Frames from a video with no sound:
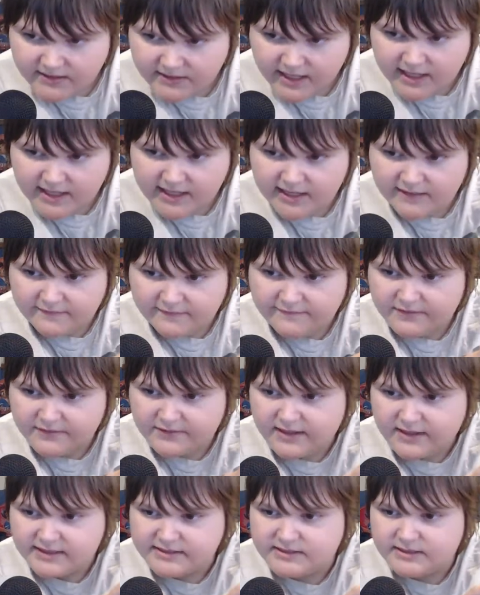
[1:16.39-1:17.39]
And if you
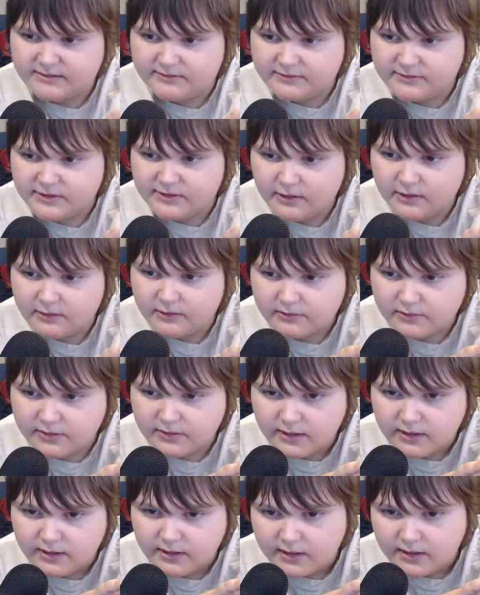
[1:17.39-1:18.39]
guys don't
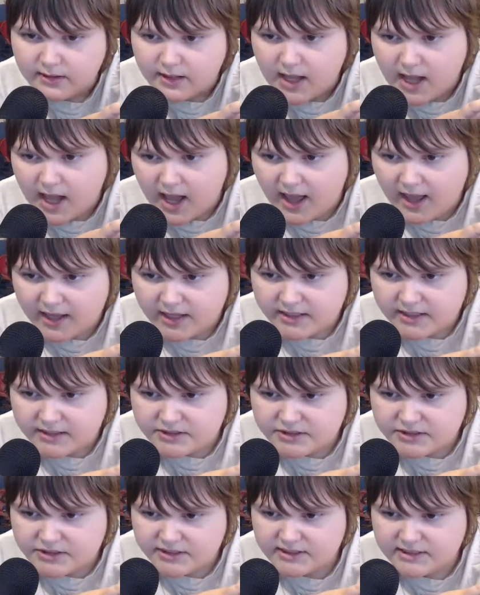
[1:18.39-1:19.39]
know,
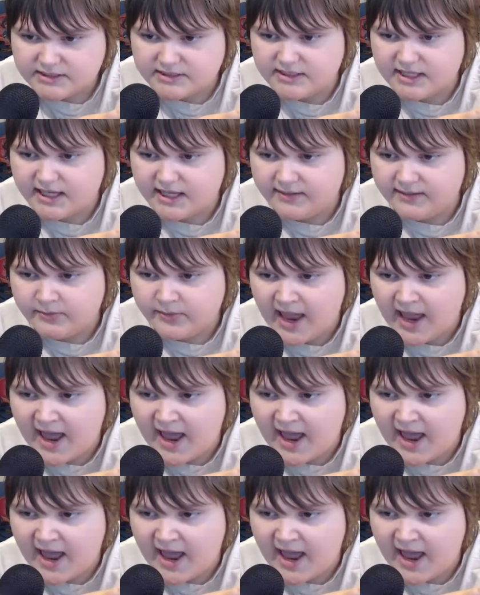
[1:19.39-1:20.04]
she's named